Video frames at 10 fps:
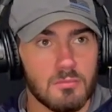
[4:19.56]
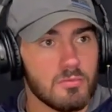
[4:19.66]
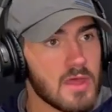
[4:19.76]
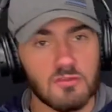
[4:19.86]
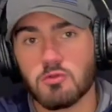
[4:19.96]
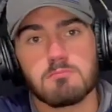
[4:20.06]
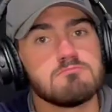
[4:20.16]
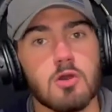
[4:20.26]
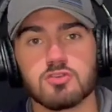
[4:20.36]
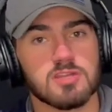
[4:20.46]
That's what
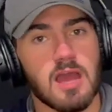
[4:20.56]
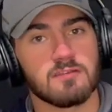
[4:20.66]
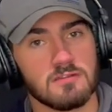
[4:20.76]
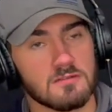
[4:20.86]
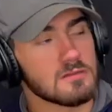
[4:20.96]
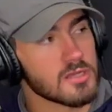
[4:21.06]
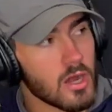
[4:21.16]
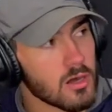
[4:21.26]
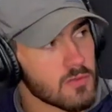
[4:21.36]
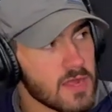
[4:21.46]
most guys in this league
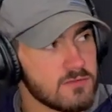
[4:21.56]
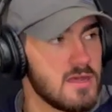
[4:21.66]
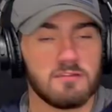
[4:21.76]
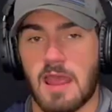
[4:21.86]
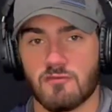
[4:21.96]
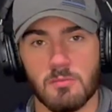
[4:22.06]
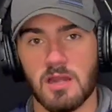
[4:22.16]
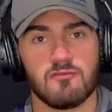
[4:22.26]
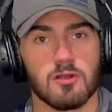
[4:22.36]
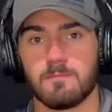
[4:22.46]
are. That's
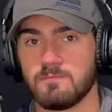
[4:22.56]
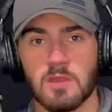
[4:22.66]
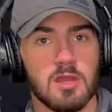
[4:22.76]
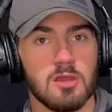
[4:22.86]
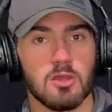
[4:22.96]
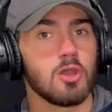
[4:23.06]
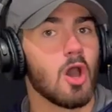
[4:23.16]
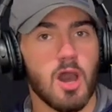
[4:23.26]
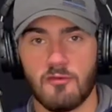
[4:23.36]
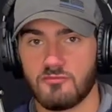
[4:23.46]
everybody from
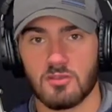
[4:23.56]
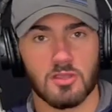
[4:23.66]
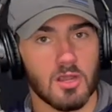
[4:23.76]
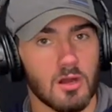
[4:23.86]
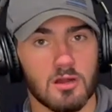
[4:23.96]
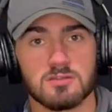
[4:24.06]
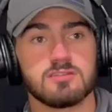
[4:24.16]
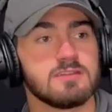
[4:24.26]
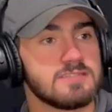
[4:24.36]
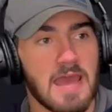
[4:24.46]
Goff to Kirk
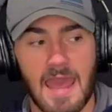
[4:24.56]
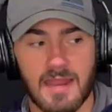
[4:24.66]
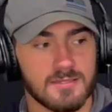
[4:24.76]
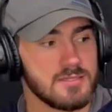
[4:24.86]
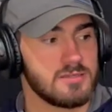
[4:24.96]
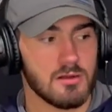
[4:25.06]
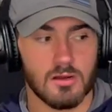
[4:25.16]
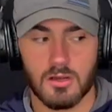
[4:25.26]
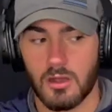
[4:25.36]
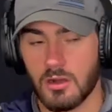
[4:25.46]
to Dak to
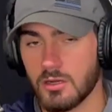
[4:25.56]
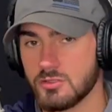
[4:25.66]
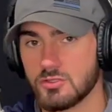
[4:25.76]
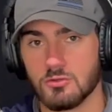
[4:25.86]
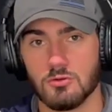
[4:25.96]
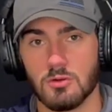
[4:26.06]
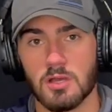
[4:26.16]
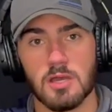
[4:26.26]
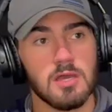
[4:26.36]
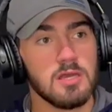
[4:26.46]
Derek Carr to
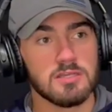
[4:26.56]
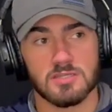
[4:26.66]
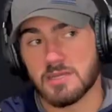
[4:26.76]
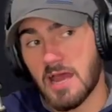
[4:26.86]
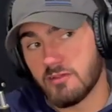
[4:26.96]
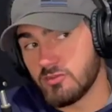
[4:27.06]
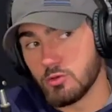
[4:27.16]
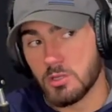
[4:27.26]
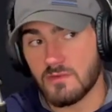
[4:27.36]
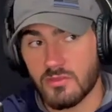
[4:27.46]
guys that
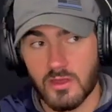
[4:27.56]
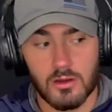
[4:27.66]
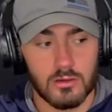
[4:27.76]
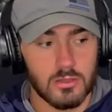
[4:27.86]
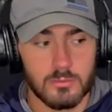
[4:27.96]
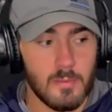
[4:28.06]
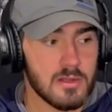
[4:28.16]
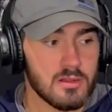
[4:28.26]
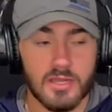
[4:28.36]
you even think are a little bit better like